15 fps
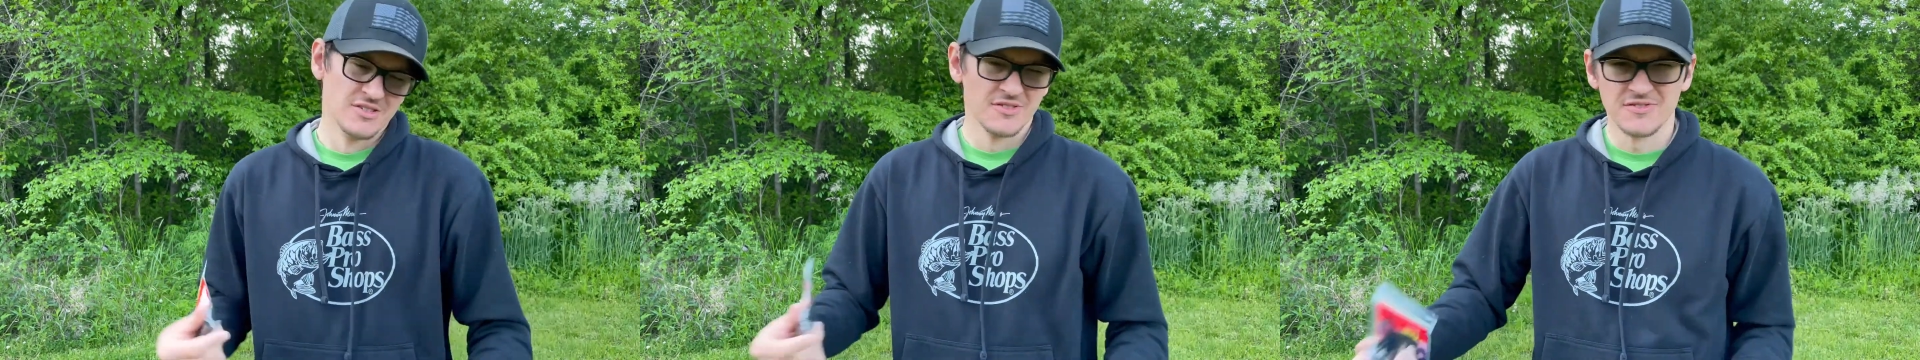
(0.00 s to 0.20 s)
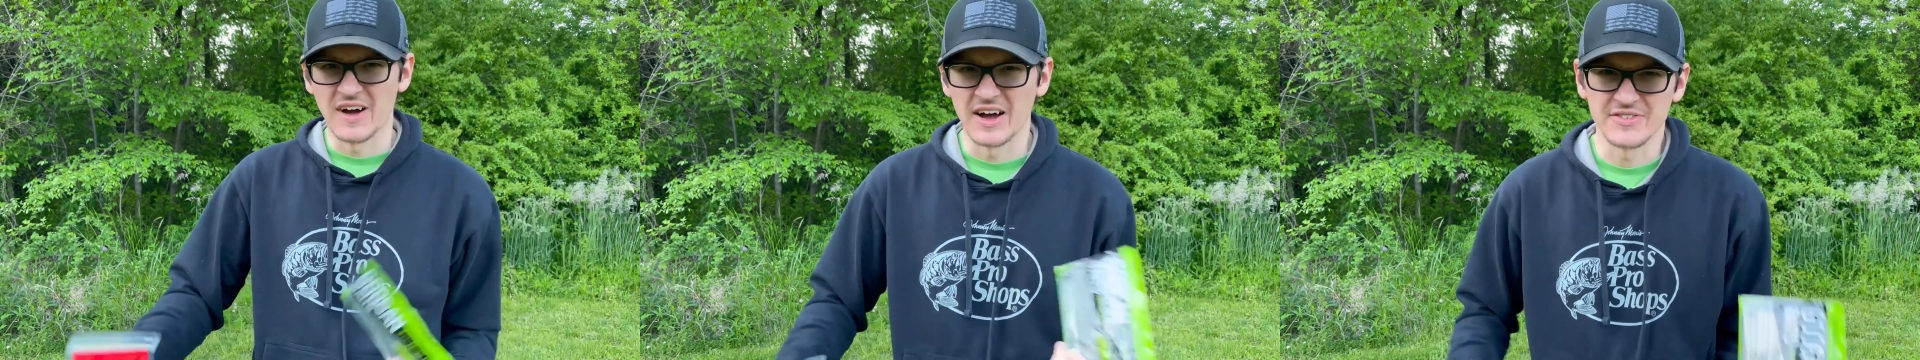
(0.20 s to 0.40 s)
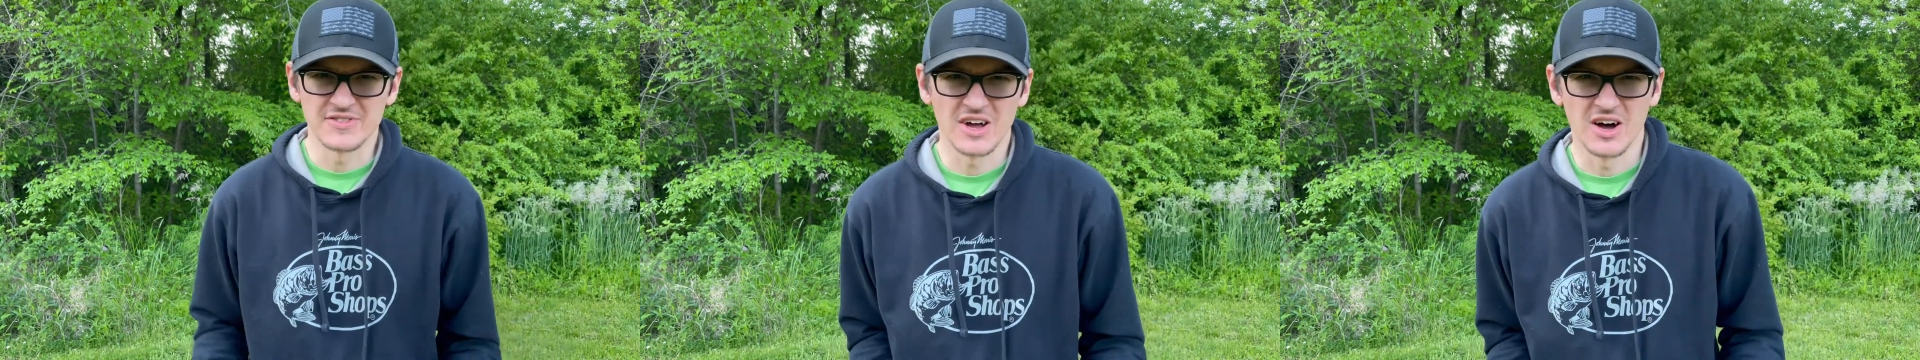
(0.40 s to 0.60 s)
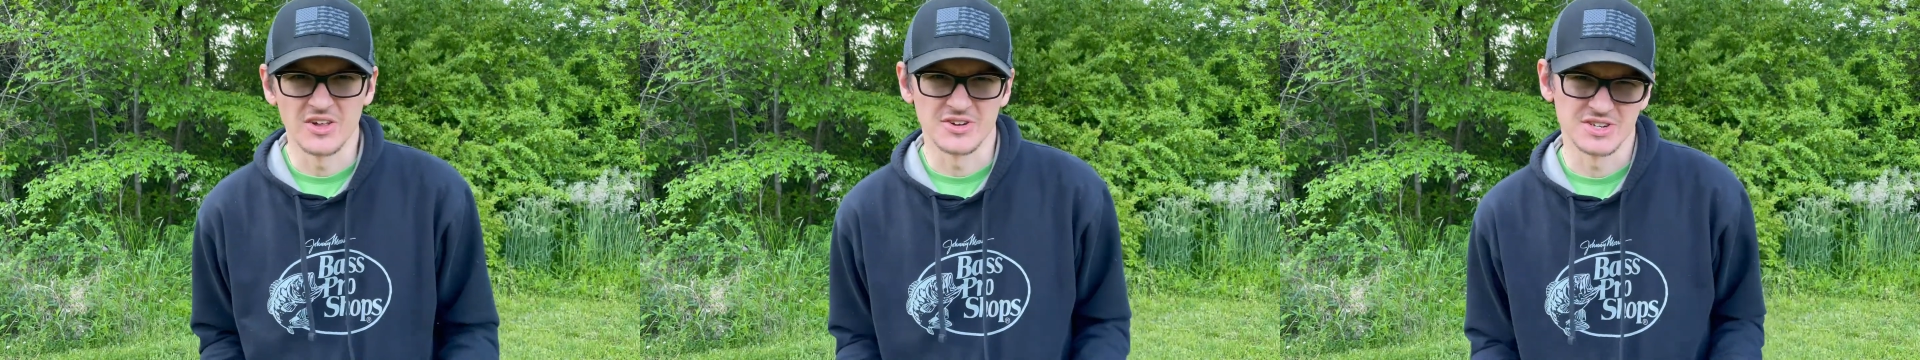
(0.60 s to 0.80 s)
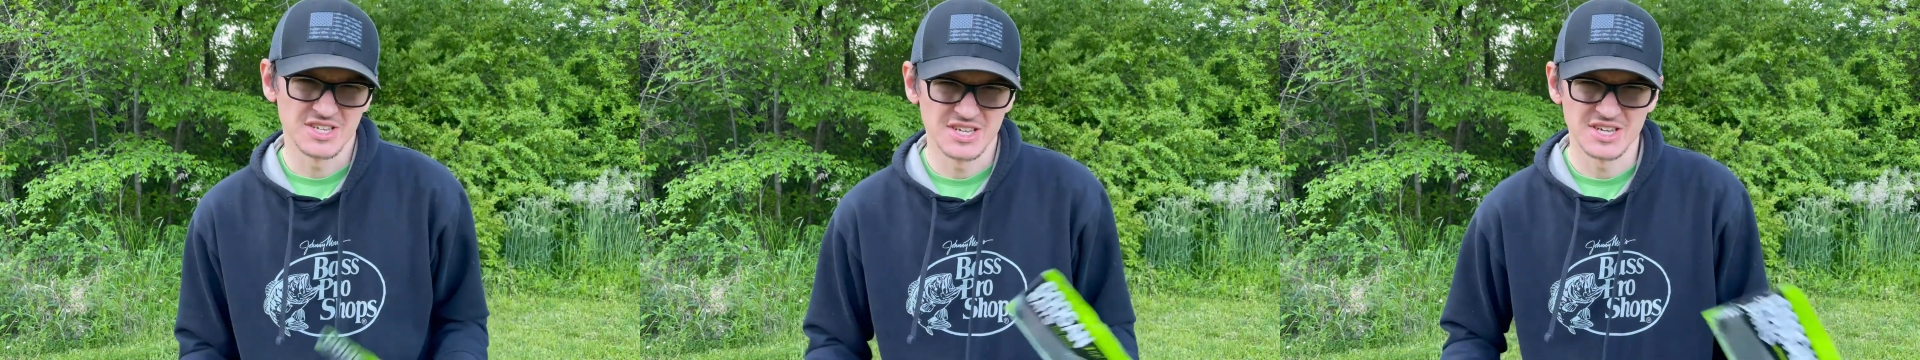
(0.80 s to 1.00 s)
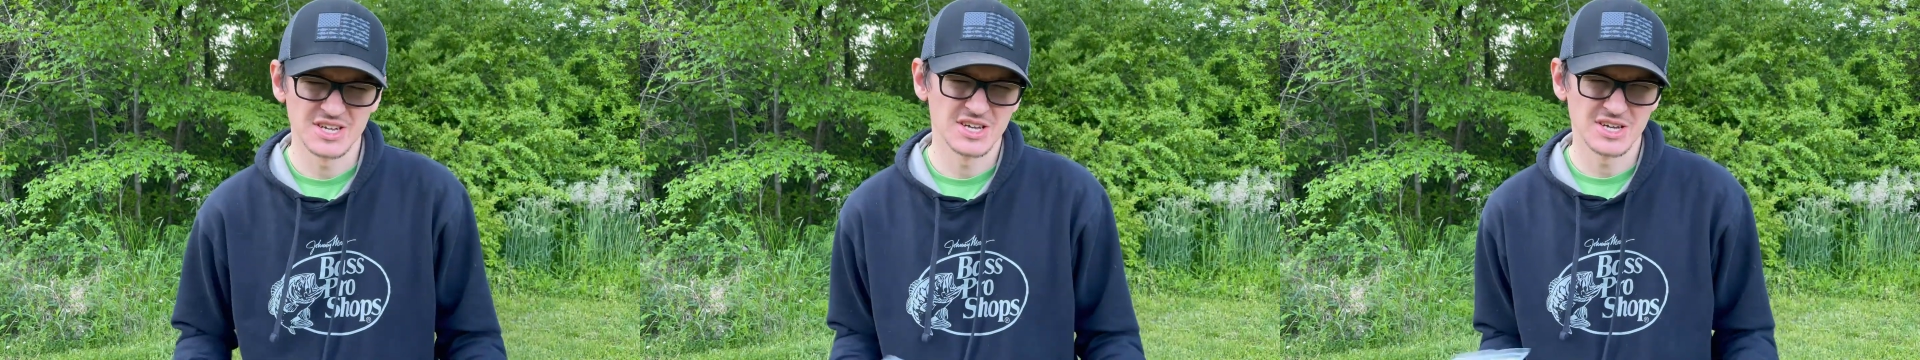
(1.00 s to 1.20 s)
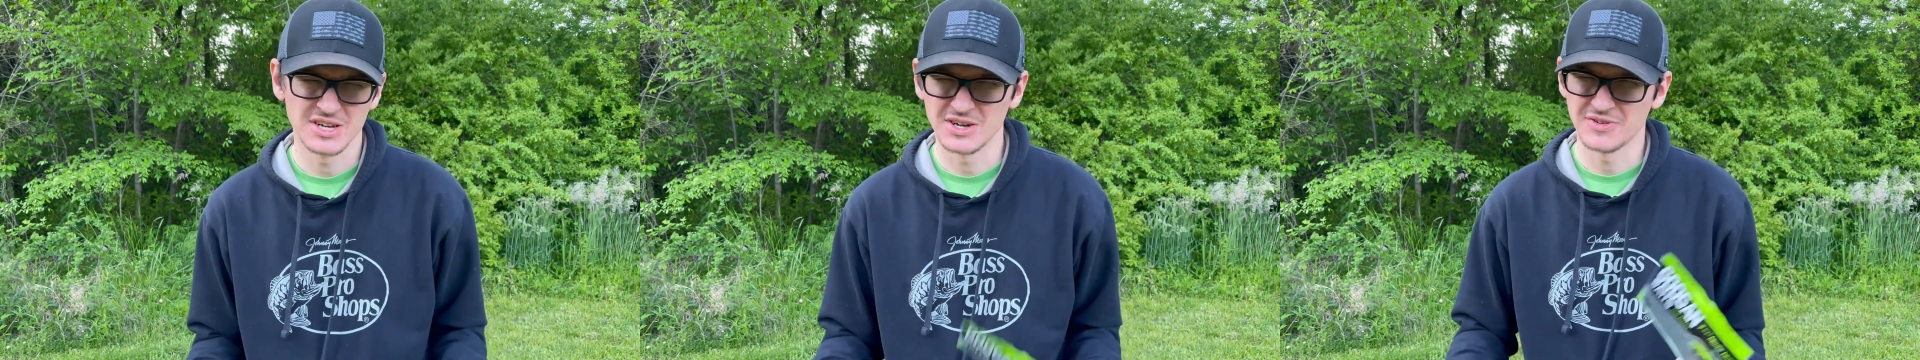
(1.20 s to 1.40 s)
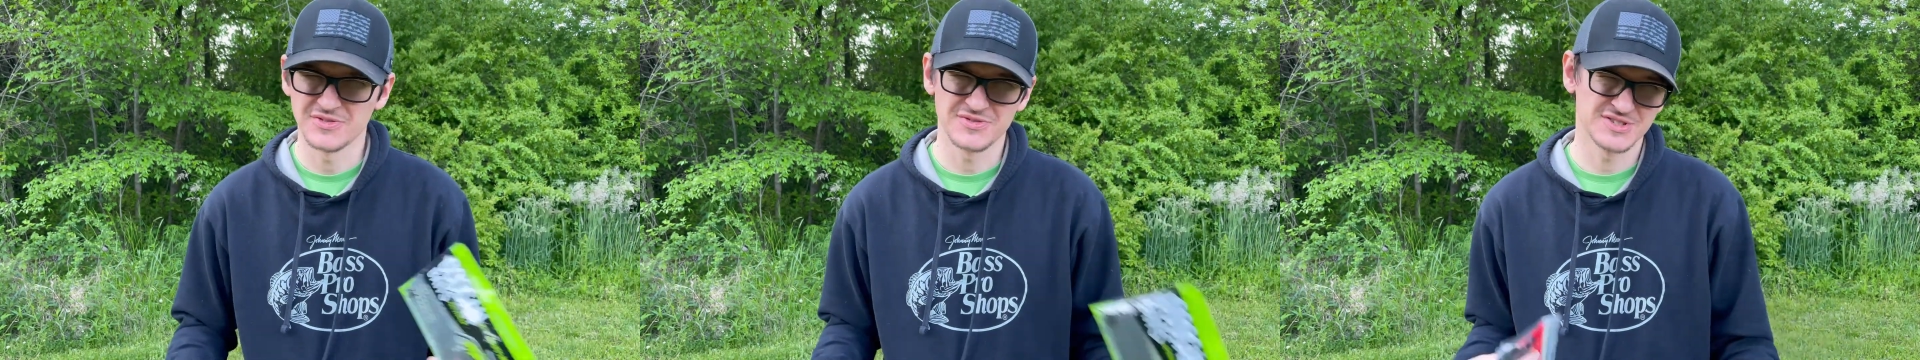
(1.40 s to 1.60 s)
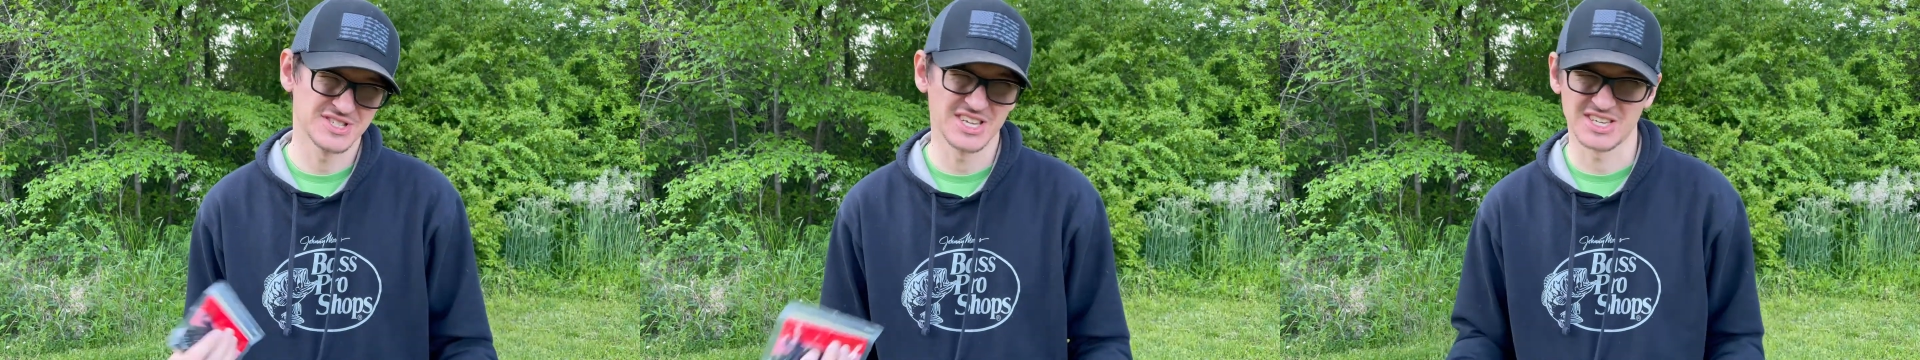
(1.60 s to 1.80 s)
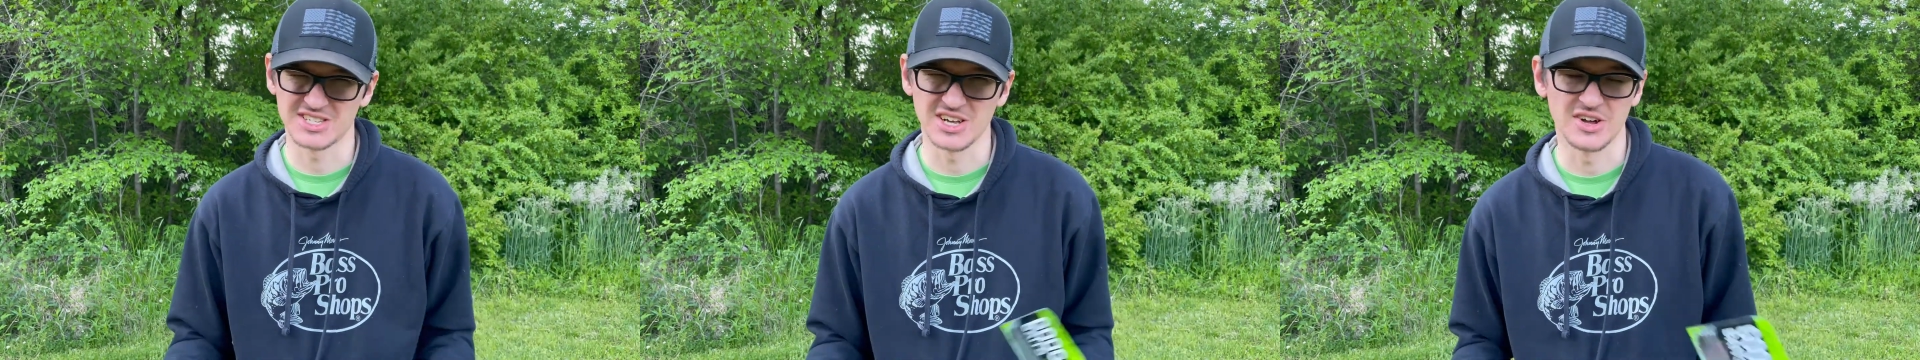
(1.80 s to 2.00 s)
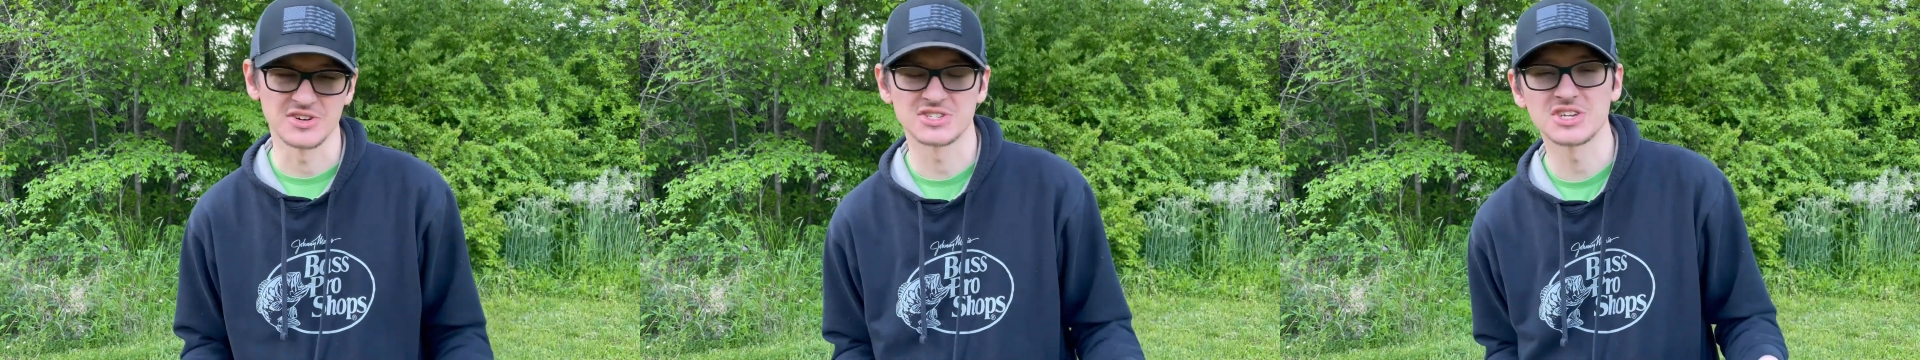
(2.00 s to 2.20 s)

$5, $6.